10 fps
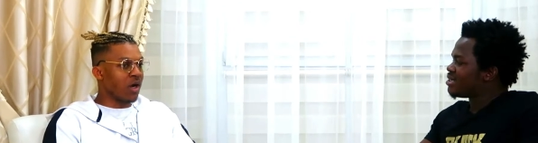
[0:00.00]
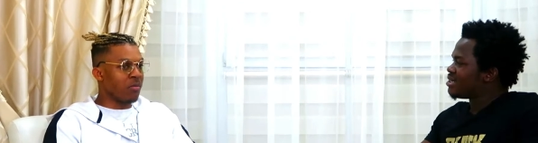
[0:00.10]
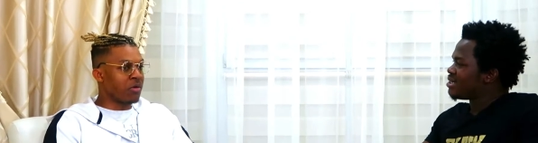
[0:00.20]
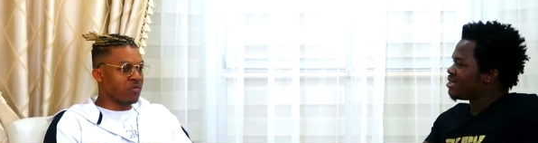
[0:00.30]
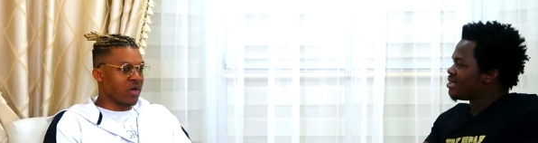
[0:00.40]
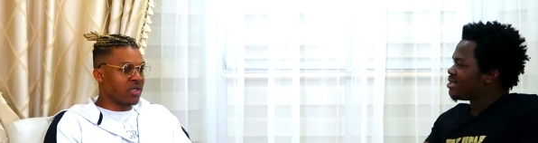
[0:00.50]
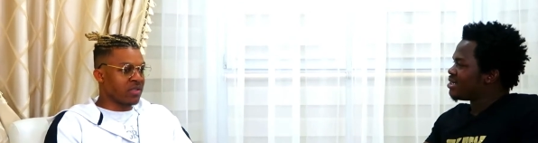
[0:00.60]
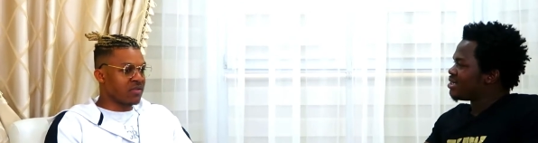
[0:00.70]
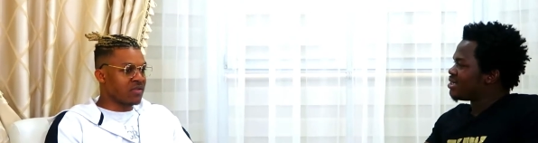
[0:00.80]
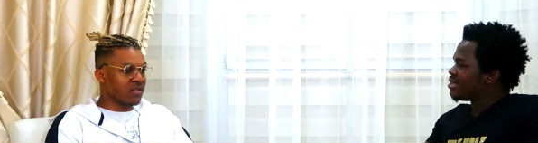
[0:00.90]
Speaker 1: up and
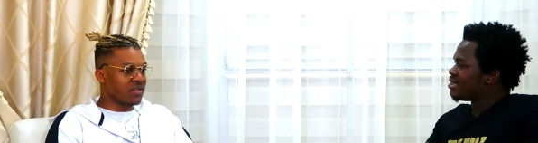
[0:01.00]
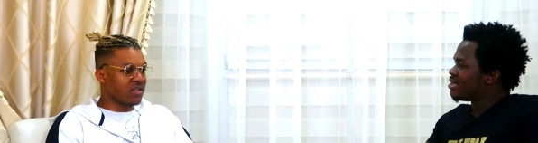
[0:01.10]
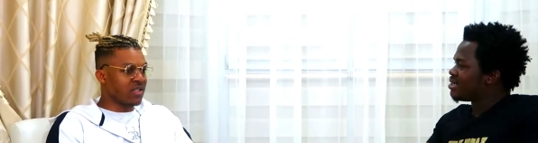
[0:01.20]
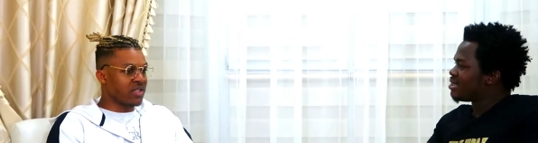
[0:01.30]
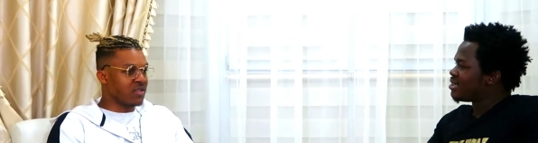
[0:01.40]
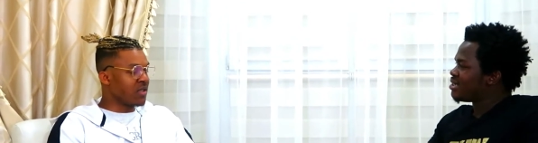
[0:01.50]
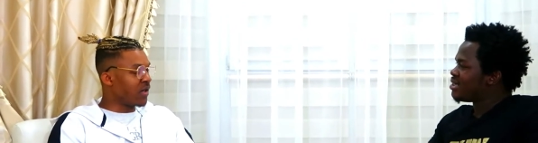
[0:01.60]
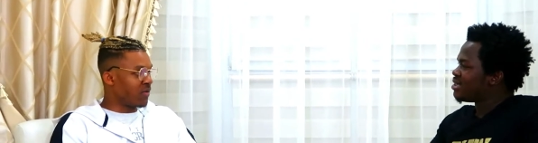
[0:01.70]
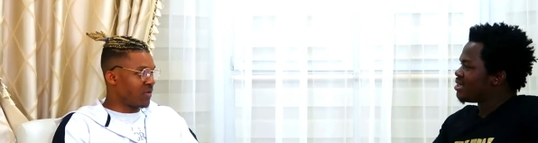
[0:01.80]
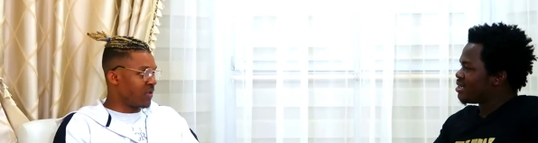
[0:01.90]
running 16, 18
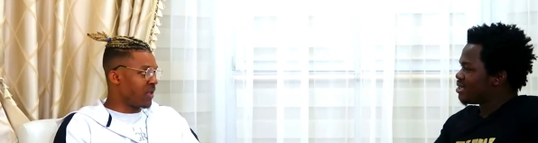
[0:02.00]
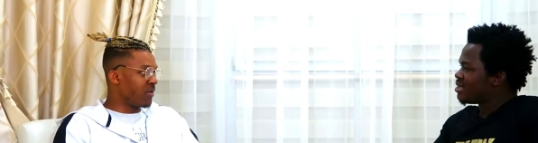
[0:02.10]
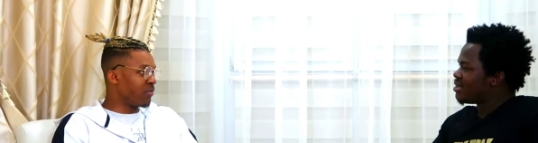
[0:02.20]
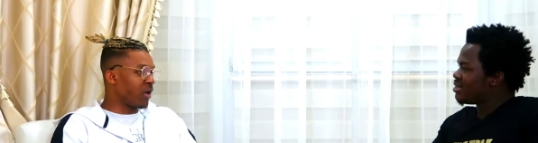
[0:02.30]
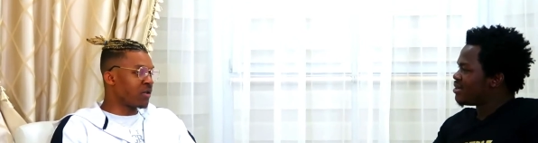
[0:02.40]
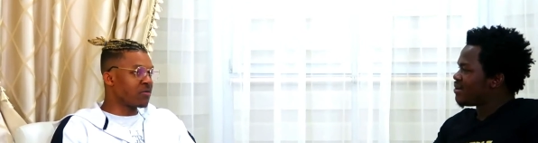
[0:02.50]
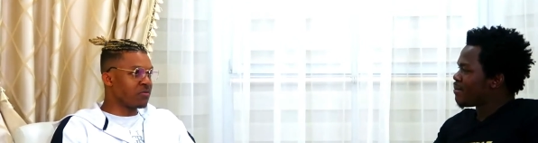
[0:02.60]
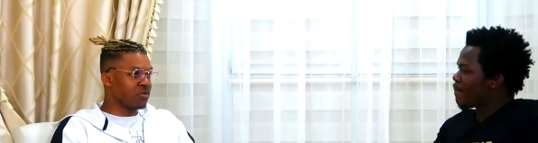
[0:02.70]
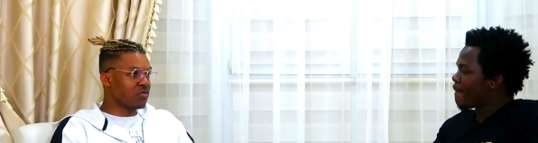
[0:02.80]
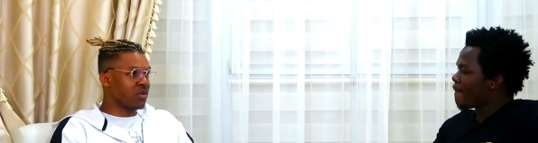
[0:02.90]
hours a day. But
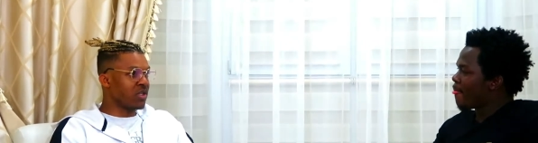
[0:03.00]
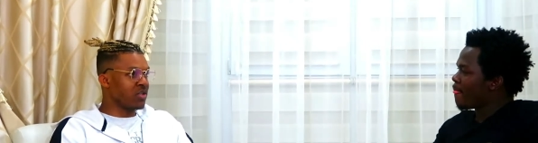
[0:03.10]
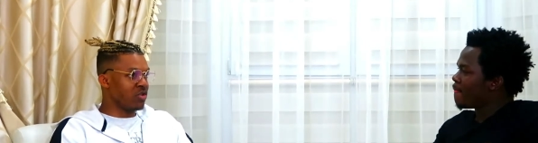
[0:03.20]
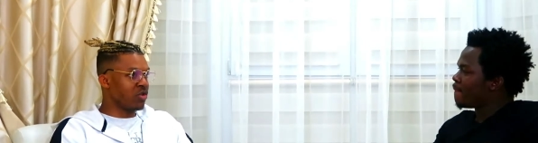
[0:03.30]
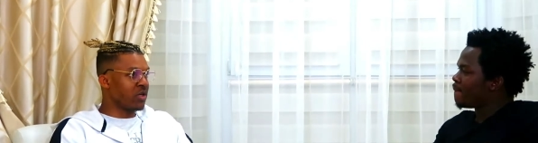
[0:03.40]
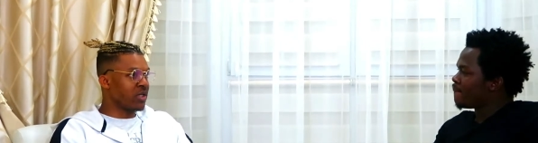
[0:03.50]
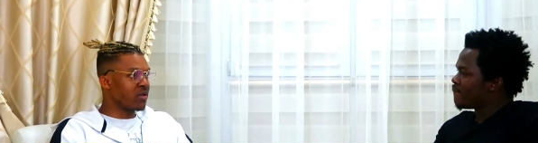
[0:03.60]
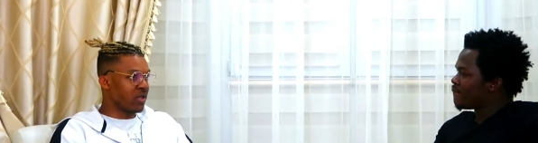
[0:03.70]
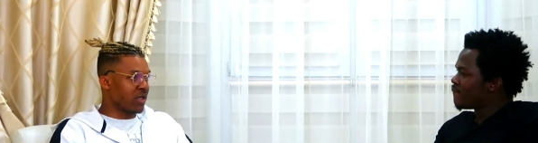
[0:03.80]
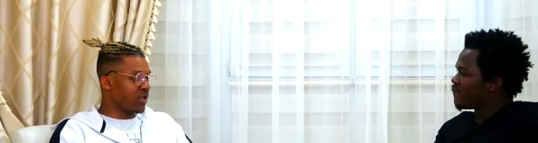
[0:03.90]
if you really enjoy
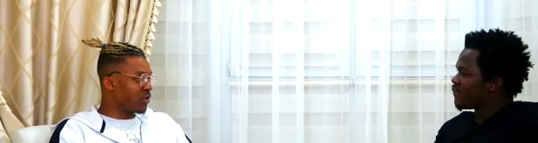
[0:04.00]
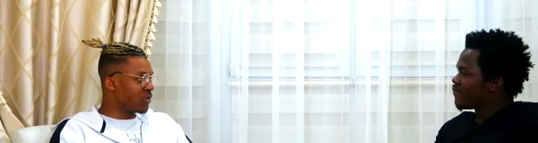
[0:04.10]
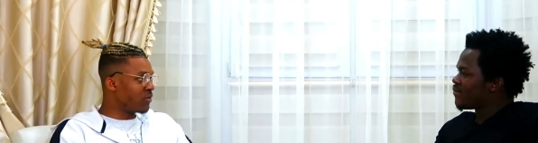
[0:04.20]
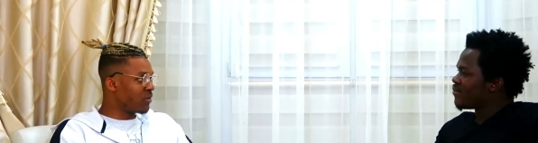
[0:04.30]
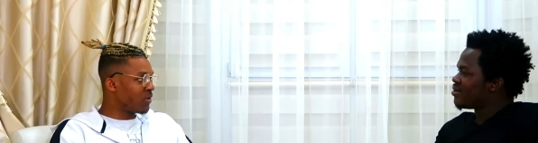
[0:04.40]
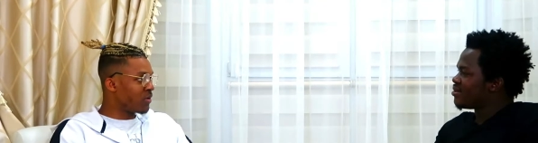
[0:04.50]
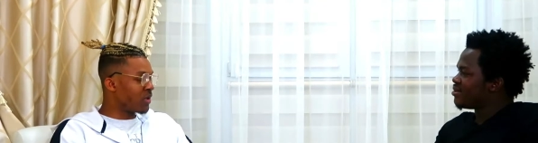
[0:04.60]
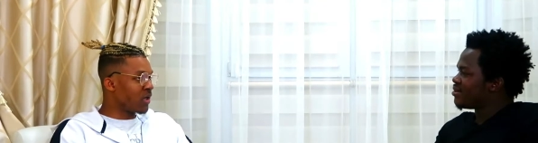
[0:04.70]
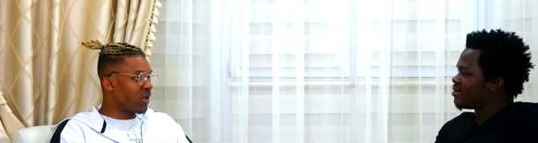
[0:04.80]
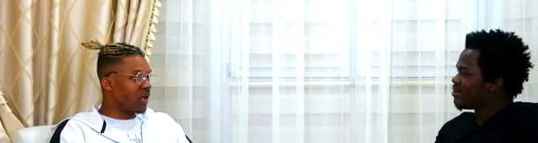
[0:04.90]
it, like I do,
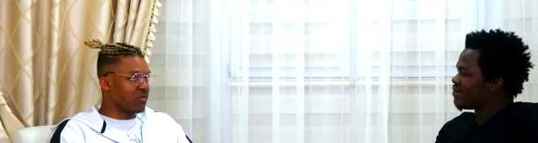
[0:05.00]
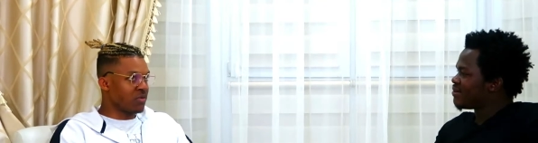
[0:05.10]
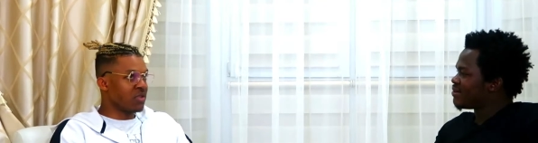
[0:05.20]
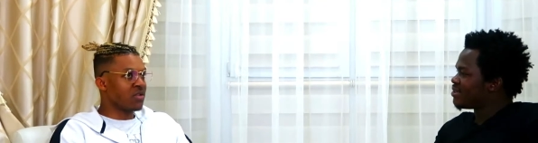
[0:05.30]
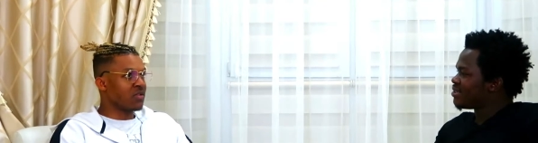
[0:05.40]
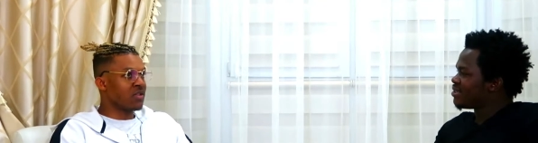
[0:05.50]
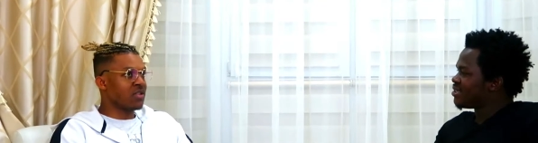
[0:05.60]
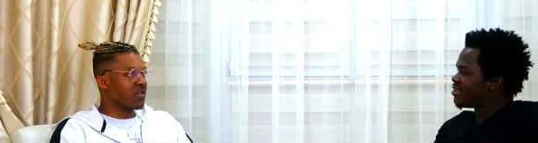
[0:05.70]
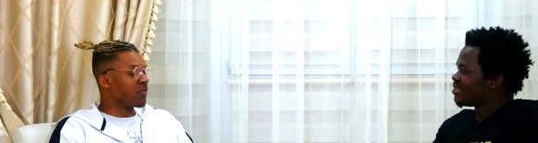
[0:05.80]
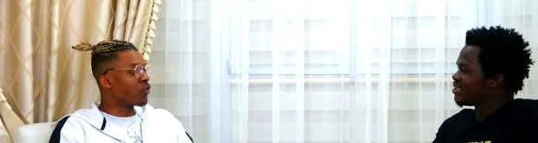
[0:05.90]
mm-hmm. uh, I really don't
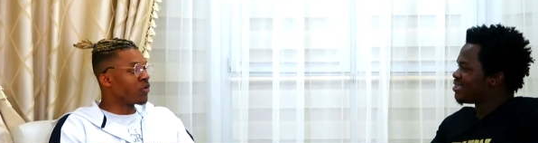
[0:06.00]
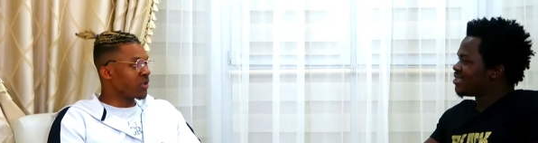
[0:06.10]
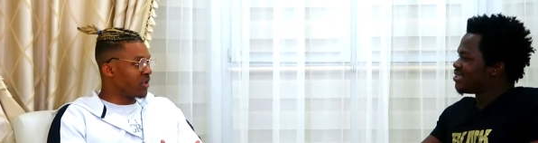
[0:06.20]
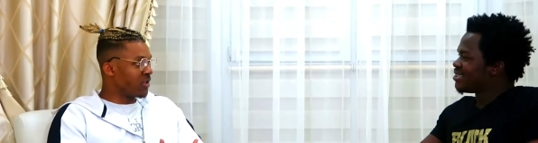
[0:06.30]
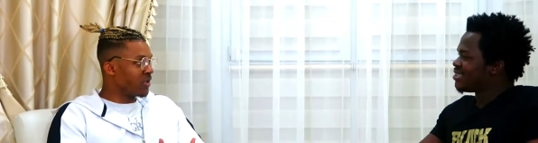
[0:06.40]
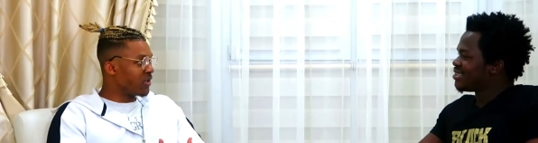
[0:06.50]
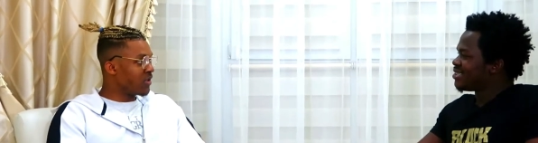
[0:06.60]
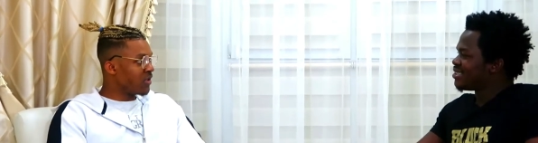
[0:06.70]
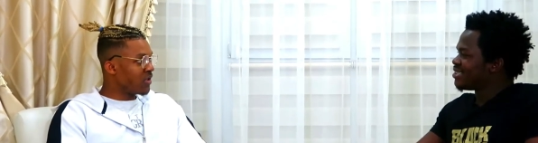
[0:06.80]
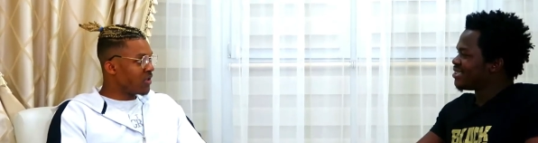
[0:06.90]
see working.
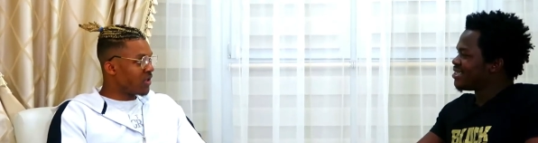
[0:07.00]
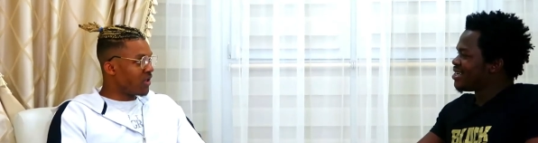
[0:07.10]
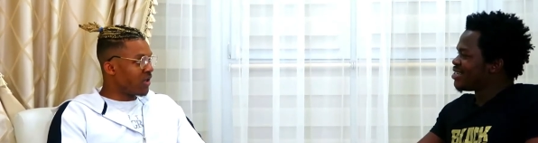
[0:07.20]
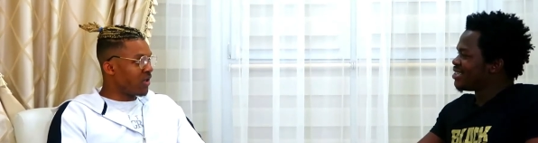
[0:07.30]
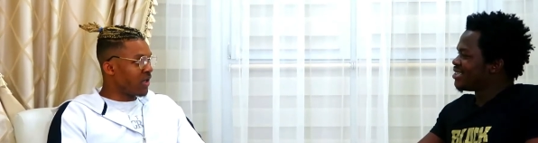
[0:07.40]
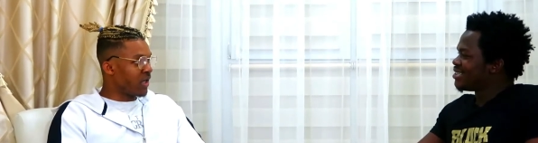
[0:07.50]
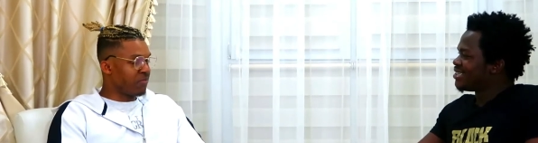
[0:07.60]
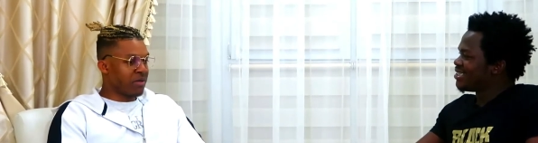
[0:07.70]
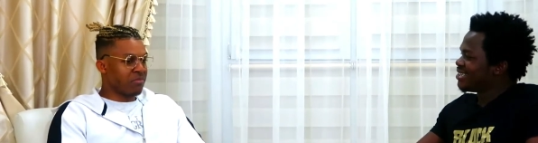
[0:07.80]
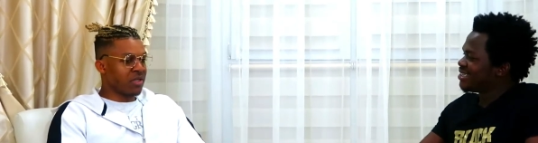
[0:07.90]
Uh,
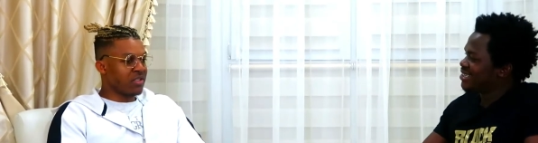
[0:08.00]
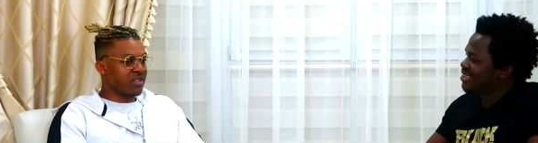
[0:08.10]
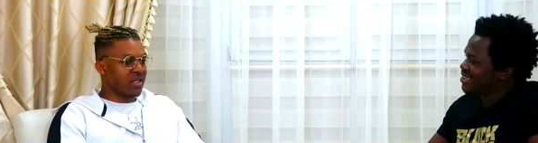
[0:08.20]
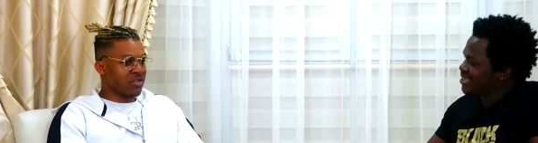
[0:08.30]
and my body